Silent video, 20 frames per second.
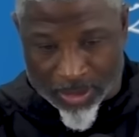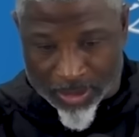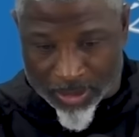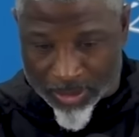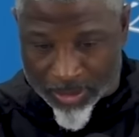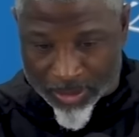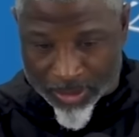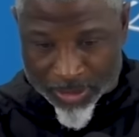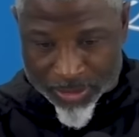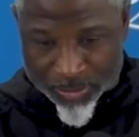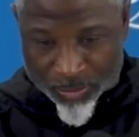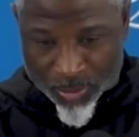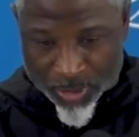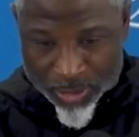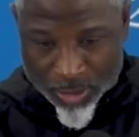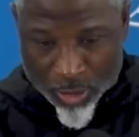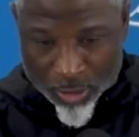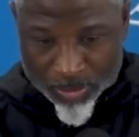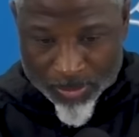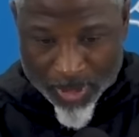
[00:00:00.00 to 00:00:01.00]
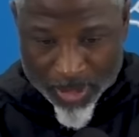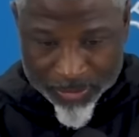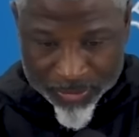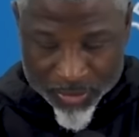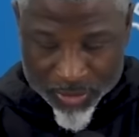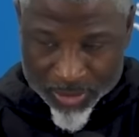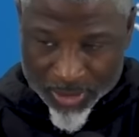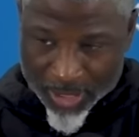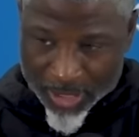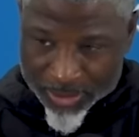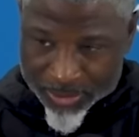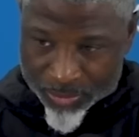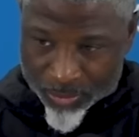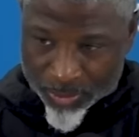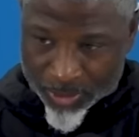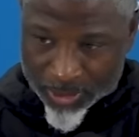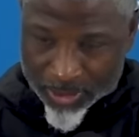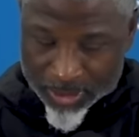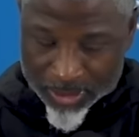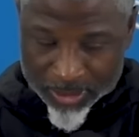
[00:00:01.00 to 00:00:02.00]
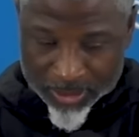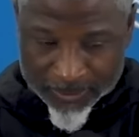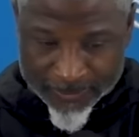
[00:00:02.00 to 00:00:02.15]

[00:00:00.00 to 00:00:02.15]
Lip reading: Listen, we talked about this last week.